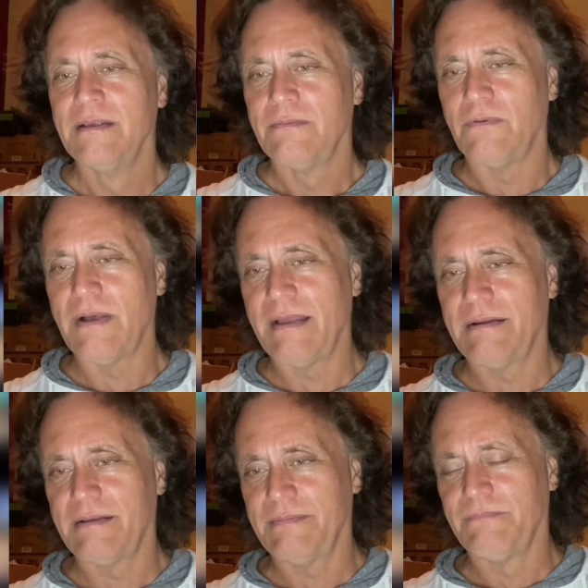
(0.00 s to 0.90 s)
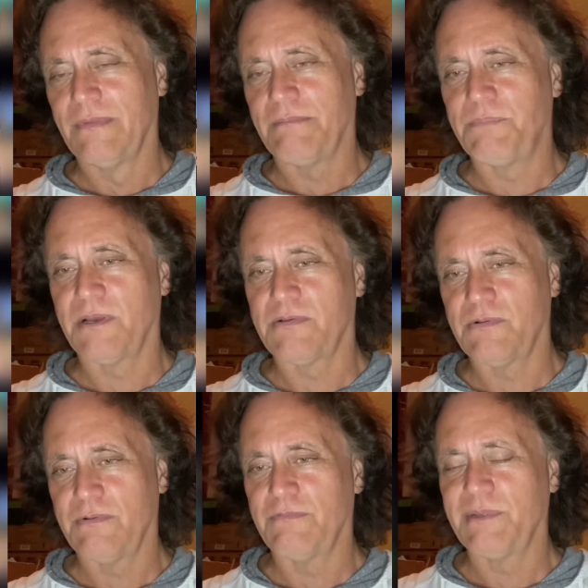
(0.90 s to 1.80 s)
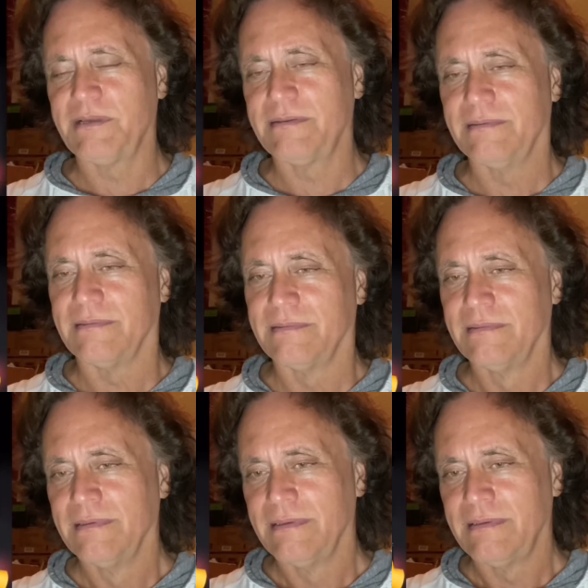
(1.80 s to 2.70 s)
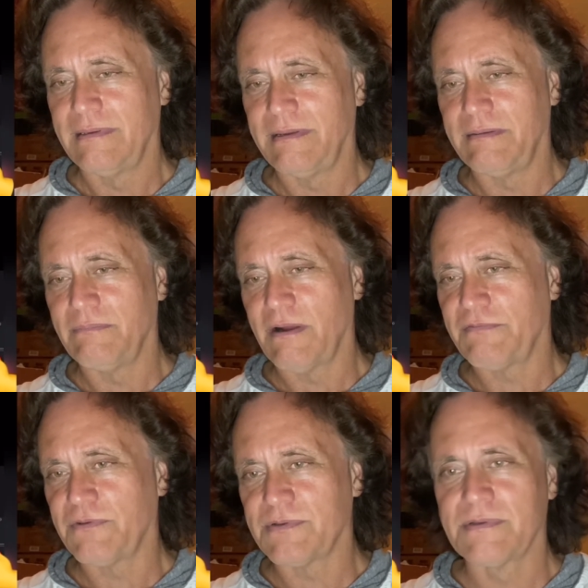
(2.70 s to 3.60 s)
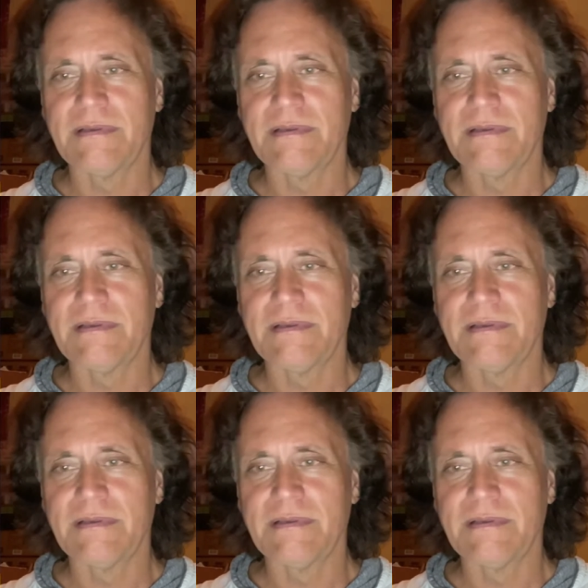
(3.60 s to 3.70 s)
We'll add a picture of me eating breakfast